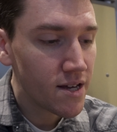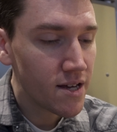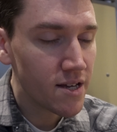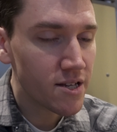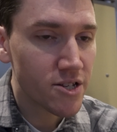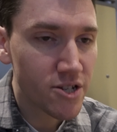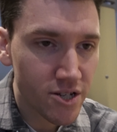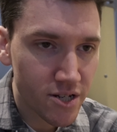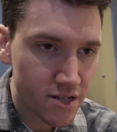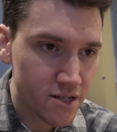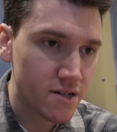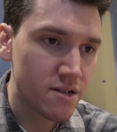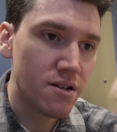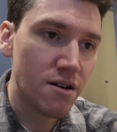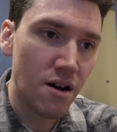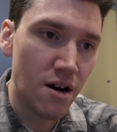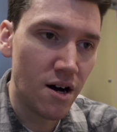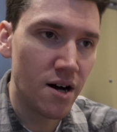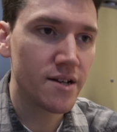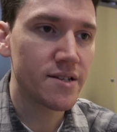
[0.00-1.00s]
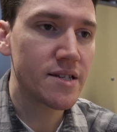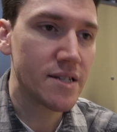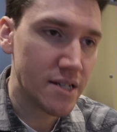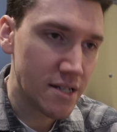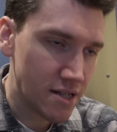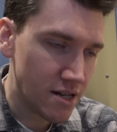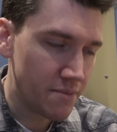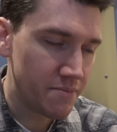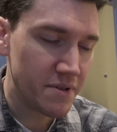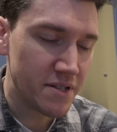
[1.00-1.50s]
it's just a
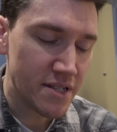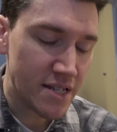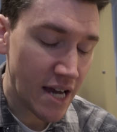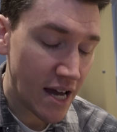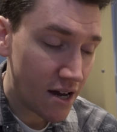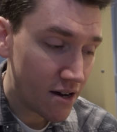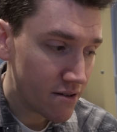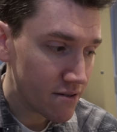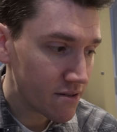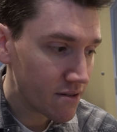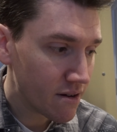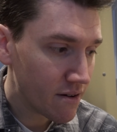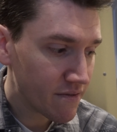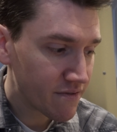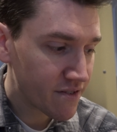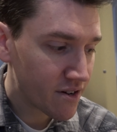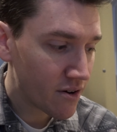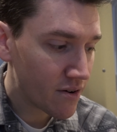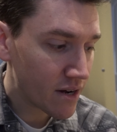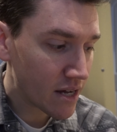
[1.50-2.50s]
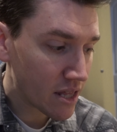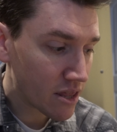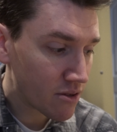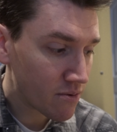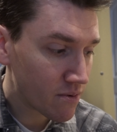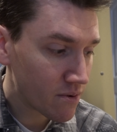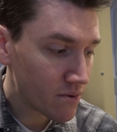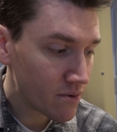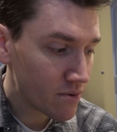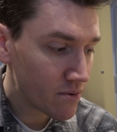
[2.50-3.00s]
constant up and down of going
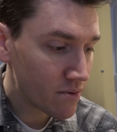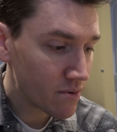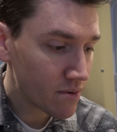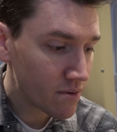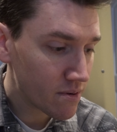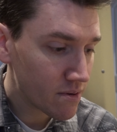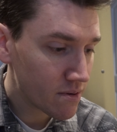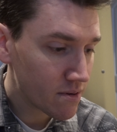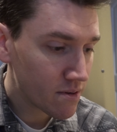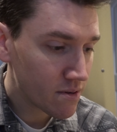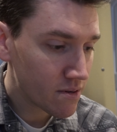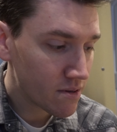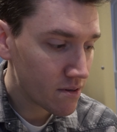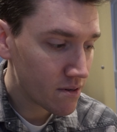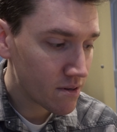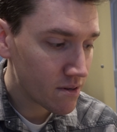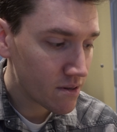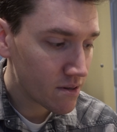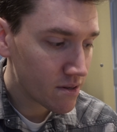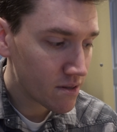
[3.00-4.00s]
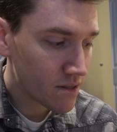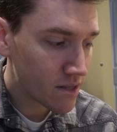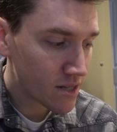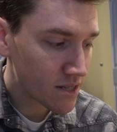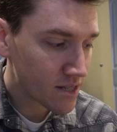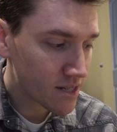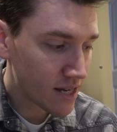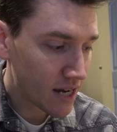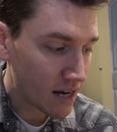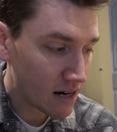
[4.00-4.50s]
through
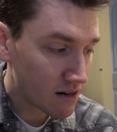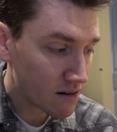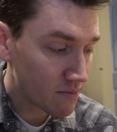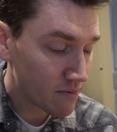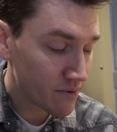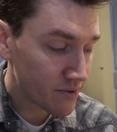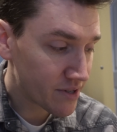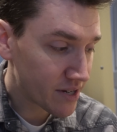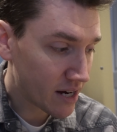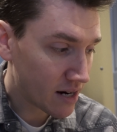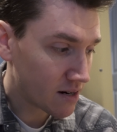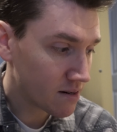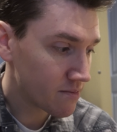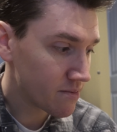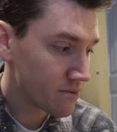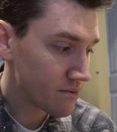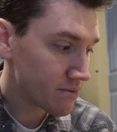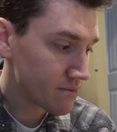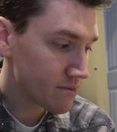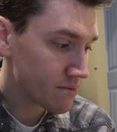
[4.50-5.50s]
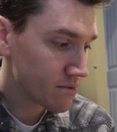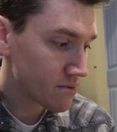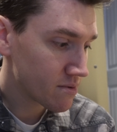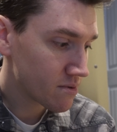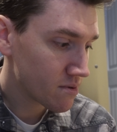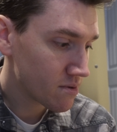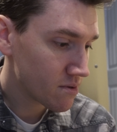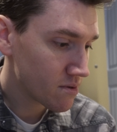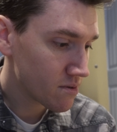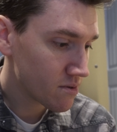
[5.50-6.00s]
this terrible, terrible
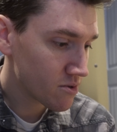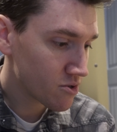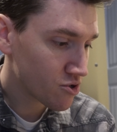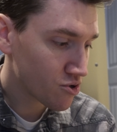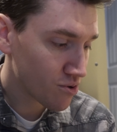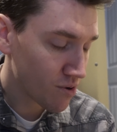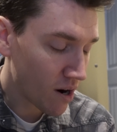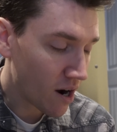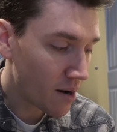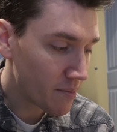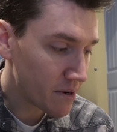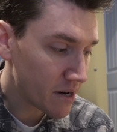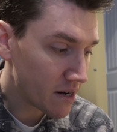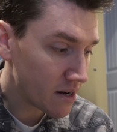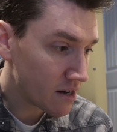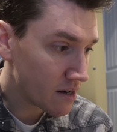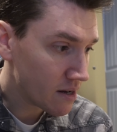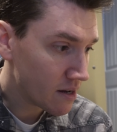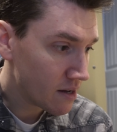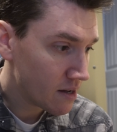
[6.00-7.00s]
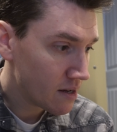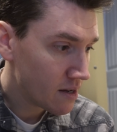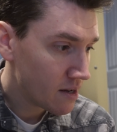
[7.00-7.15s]
trauma